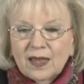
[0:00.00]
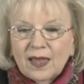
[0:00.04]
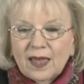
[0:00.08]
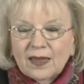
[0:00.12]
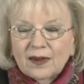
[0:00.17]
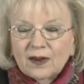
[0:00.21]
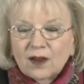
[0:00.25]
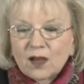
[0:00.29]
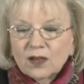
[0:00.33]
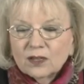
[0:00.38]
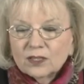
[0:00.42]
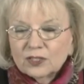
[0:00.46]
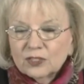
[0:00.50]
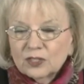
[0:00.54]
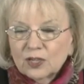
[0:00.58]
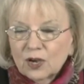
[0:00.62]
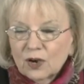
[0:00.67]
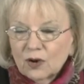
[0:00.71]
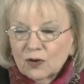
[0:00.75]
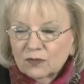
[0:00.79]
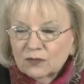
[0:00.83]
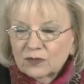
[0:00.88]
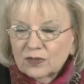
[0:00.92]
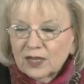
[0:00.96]
And
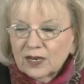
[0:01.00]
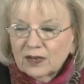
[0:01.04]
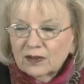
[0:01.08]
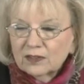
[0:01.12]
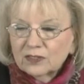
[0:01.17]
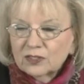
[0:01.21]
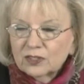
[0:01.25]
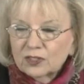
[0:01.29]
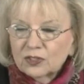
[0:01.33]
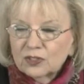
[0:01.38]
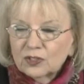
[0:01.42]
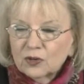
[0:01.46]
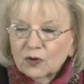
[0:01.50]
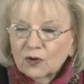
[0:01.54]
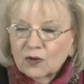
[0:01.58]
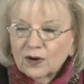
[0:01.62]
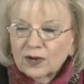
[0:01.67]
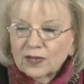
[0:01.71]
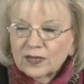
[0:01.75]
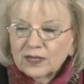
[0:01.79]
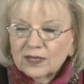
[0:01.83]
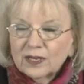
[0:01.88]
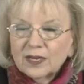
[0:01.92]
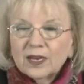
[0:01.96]
also, there's a
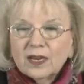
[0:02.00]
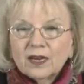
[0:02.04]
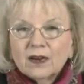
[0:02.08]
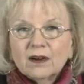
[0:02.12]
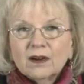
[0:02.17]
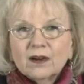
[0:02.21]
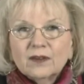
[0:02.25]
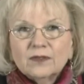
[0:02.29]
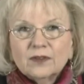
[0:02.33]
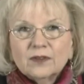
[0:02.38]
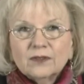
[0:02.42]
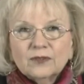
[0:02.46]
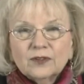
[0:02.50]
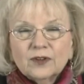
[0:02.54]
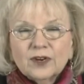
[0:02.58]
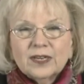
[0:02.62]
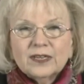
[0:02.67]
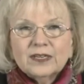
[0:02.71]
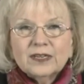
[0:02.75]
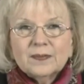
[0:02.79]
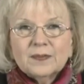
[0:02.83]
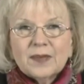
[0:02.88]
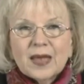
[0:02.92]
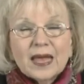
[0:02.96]
story in here of a
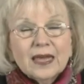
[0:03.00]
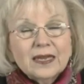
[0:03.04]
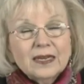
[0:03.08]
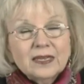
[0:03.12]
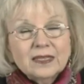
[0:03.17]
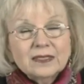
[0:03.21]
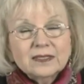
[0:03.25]
friend of mine.